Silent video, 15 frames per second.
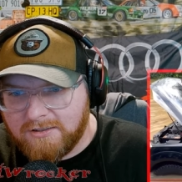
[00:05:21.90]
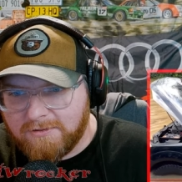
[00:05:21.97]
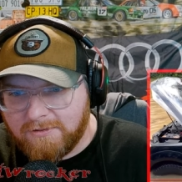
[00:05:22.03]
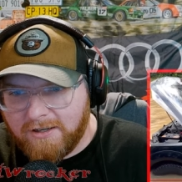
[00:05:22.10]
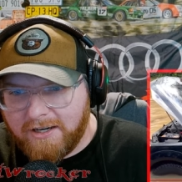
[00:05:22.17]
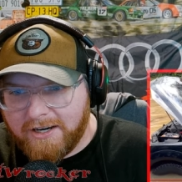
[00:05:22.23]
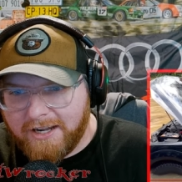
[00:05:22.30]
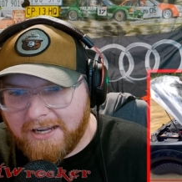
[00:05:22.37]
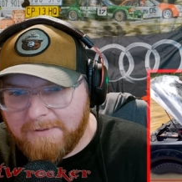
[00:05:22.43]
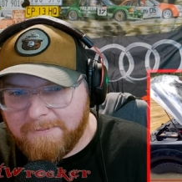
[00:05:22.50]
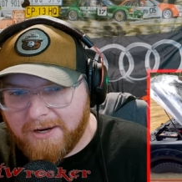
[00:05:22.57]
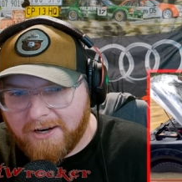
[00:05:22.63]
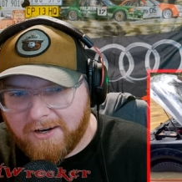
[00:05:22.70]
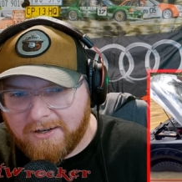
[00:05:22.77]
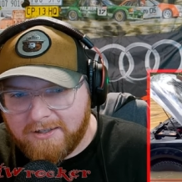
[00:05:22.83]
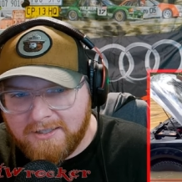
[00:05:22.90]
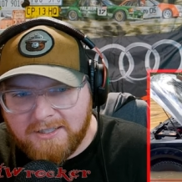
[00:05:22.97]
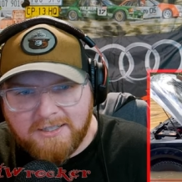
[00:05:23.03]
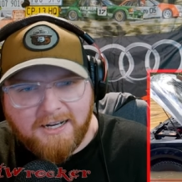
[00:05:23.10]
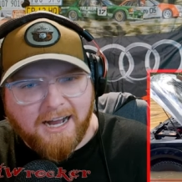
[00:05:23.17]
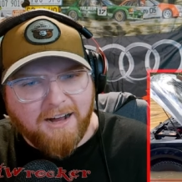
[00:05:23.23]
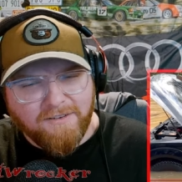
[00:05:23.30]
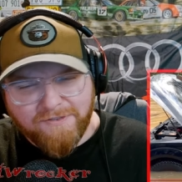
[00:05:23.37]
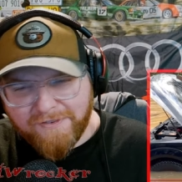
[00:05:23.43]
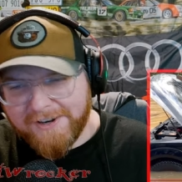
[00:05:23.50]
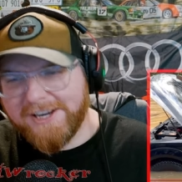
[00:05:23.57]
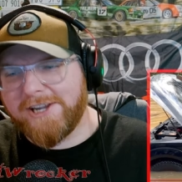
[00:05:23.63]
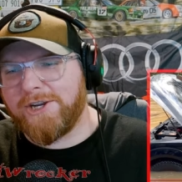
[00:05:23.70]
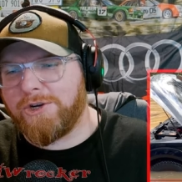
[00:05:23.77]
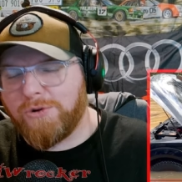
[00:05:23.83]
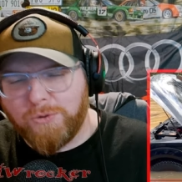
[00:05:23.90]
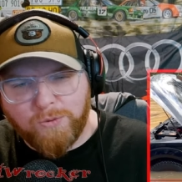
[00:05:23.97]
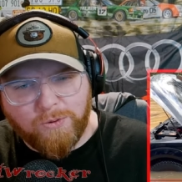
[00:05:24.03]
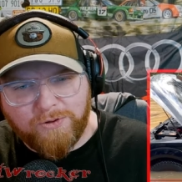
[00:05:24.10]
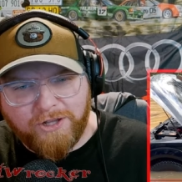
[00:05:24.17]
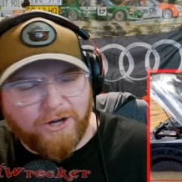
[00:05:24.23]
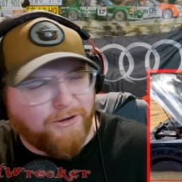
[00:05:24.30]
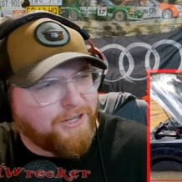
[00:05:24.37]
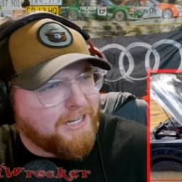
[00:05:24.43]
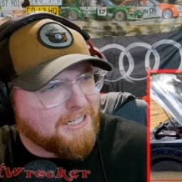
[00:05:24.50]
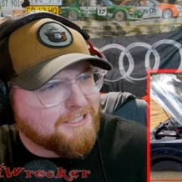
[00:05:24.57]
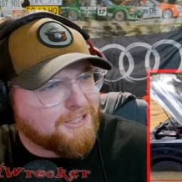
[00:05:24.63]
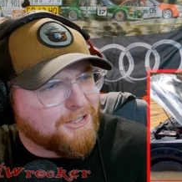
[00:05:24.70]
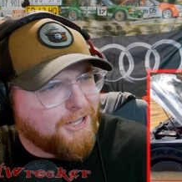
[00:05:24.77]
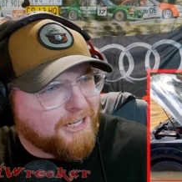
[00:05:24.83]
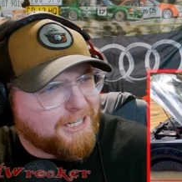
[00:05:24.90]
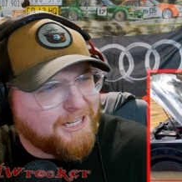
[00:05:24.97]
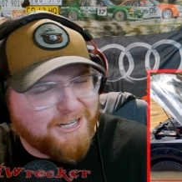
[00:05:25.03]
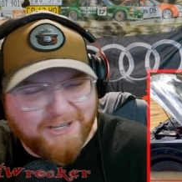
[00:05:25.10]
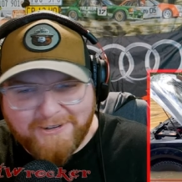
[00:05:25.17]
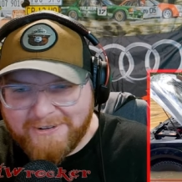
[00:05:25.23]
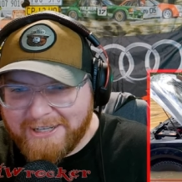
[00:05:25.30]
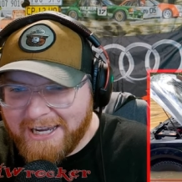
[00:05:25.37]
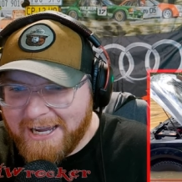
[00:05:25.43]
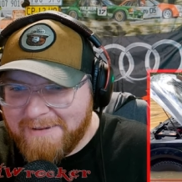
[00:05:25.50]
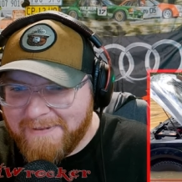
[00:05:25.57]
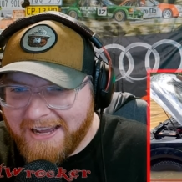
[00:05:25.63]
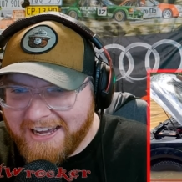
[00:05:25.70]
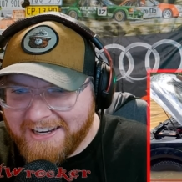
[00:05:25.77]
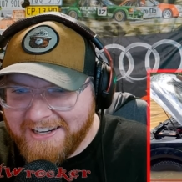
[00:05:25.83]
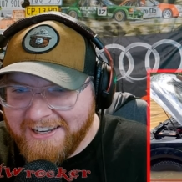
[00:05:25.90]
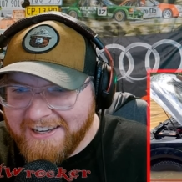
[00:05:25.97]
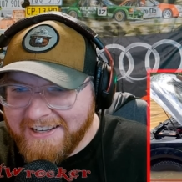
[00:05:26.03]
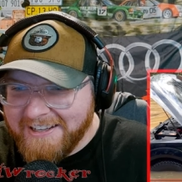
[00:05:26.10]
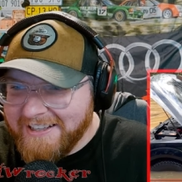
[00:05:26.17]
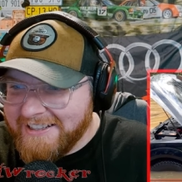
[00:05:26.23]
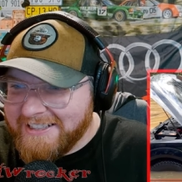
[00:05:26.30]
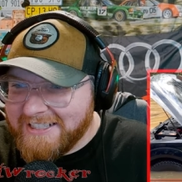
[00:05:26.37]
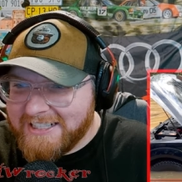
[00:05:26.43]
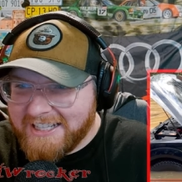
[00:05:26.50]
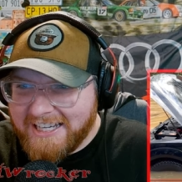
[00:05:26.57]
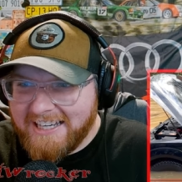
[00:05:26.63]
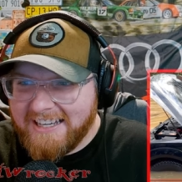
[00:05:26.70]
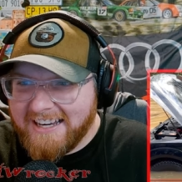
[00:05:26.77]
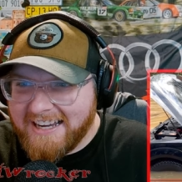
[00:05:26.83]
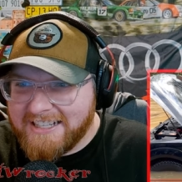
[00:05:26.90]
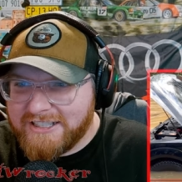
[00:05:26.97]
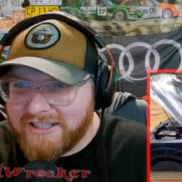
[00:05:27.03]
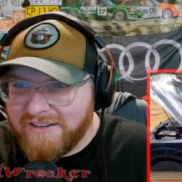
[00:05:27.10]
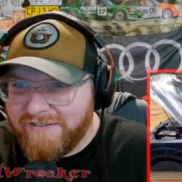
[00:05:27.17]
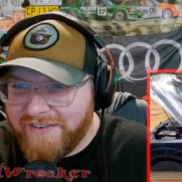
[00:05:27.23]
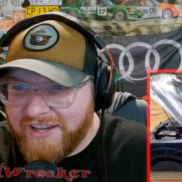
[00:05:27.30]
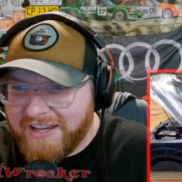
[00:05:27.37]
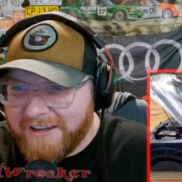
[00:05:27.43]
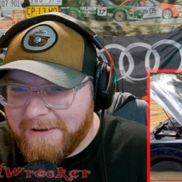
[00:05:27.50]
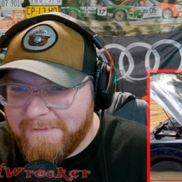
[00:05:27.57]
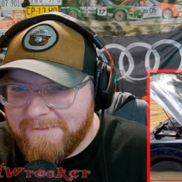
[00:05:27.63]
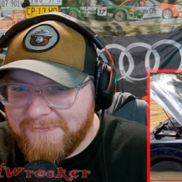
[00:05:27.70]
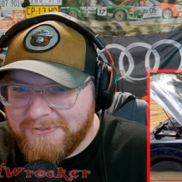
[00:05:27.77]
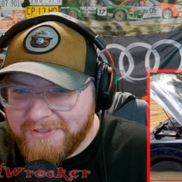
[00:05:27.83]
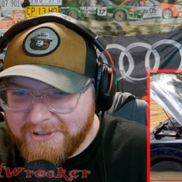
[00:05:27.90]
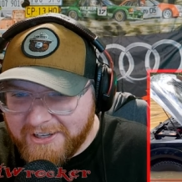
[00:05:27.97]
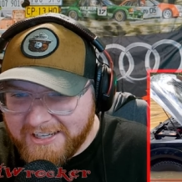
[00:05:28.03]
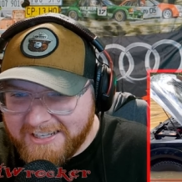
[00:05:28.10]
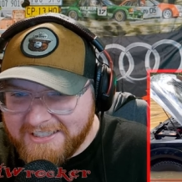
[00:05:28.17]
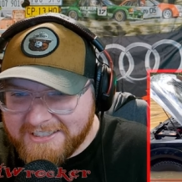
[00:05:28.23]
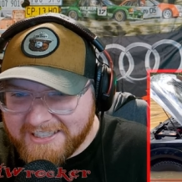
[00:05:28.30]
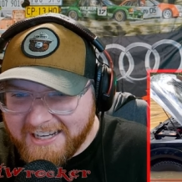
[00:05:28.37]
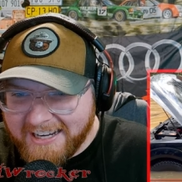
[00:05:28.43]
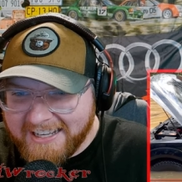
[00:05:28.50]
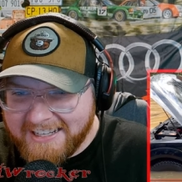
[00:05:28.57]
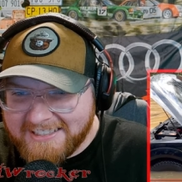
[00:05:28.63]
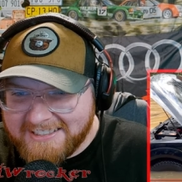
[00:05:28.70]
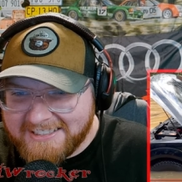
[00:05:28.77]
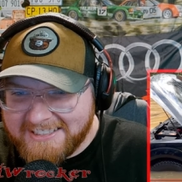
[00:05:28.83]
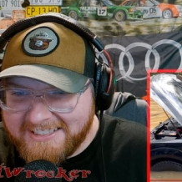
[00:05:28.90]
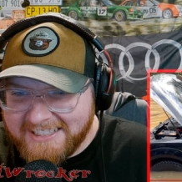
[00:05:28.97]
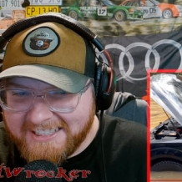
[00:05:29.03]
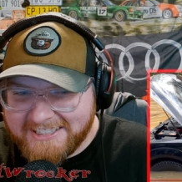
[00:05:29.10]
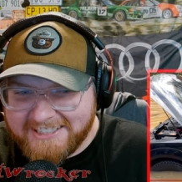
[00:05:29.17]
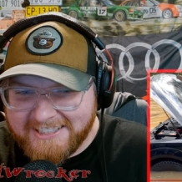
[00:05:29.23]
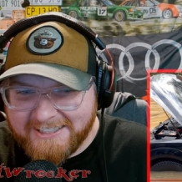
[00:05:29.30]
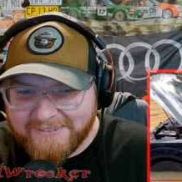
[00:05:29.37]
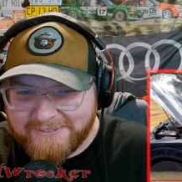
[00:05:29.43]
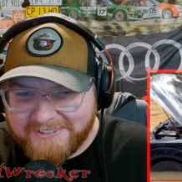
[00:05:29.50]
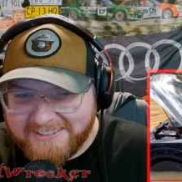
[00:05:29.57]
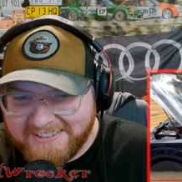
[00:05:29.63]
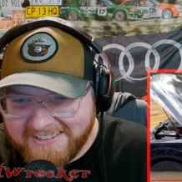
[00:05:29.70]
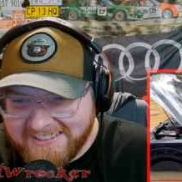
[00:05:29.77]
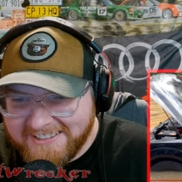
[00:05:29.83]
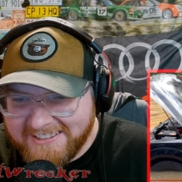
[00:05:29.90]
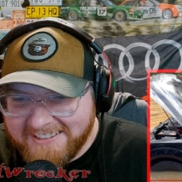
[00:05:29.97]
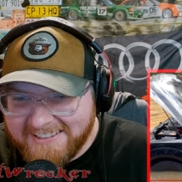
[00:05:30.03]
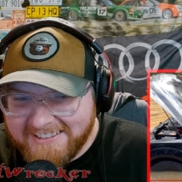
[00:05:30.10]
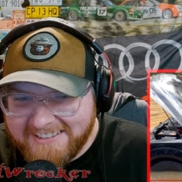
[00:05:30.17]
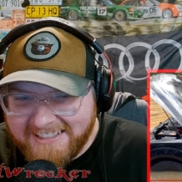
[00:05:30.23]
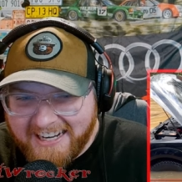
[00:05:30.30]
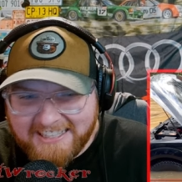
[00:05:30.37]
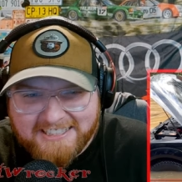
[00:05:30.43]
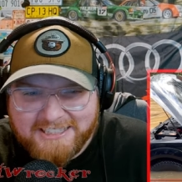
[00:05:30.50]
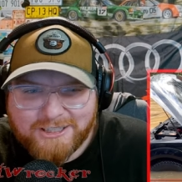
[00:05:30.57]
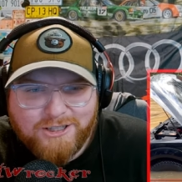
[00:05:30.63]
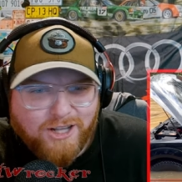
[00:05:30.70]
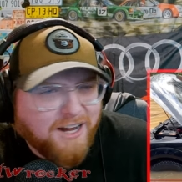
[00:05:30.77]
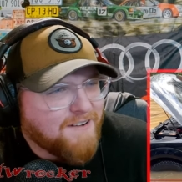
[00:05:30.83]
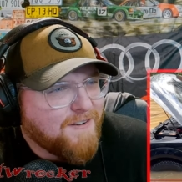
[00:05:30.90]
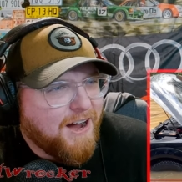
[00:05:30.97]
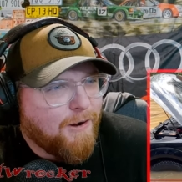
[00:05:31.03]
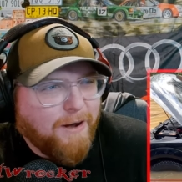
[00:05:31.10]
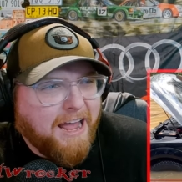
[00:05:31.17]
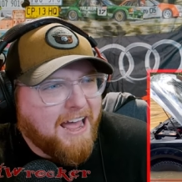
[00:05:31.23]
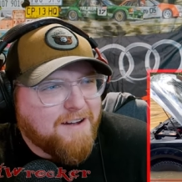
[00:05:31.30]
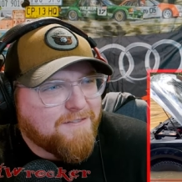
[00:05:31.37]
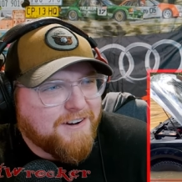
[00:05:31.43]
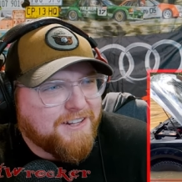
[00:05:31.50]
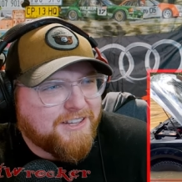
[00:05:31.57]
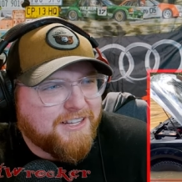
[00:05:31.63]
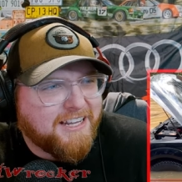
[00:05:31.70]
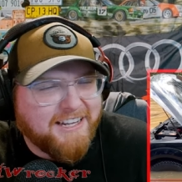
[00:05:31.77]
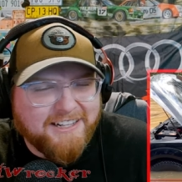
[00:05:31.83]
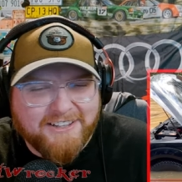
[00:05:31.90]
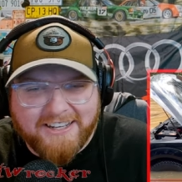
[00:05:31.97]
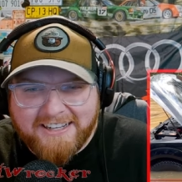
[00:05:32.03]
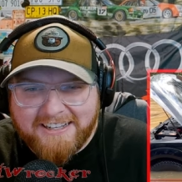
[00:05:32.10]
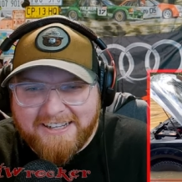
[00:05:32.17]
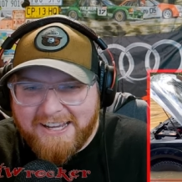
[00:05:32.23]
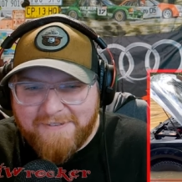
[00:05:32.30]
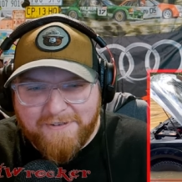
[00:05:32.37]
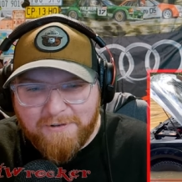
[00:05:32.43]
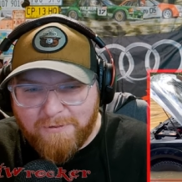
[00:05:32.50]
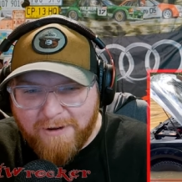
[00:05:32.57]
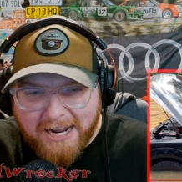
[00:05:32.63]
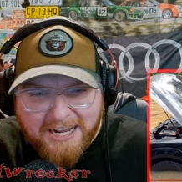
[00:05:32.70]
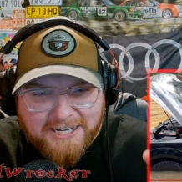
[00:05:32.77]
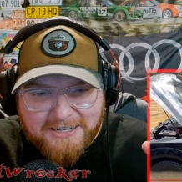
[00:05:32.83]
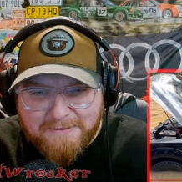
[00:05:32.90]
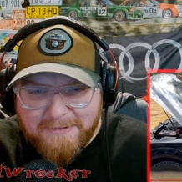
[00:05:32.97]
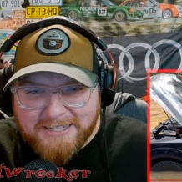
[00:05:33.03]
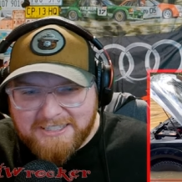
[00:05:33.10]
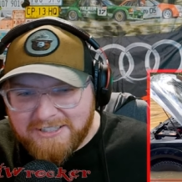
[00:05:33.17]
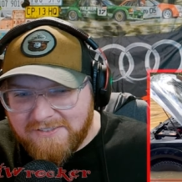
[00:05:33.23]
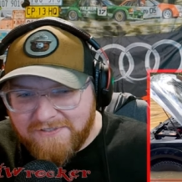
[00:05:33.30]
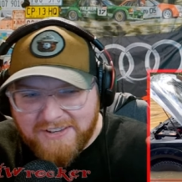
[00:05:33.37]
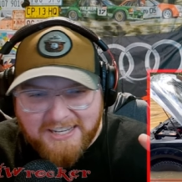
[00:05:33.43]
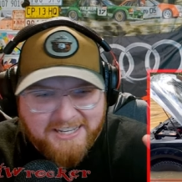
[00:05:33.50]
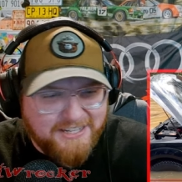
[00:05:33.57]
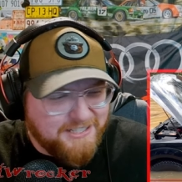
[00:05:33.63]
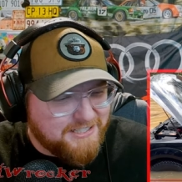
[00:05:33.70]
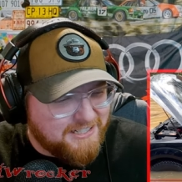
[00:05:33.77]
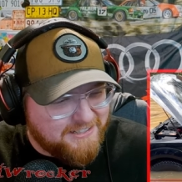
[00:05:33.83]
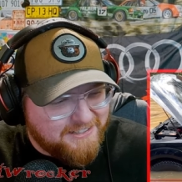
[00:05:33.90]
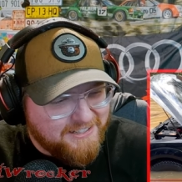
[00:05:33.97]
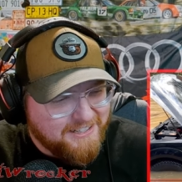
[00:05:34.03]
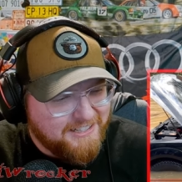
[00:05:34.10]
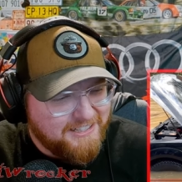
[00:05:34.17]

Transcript: What a nightmare. How freaking cool, though. You guys are lucky in the UK, man. This Kia SUV, look at inside. It's a stick shift. I just love how everything, like even random SUVs and